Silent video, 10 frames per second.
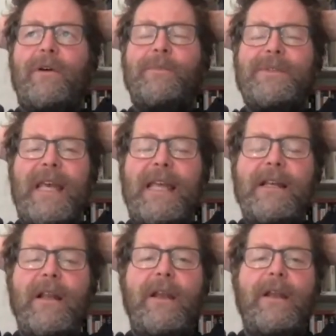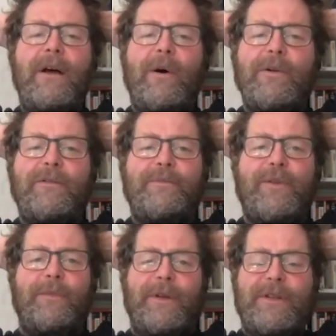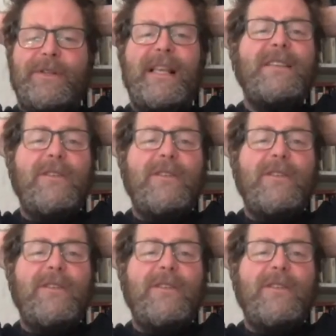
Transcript: obtained a lot of prominence,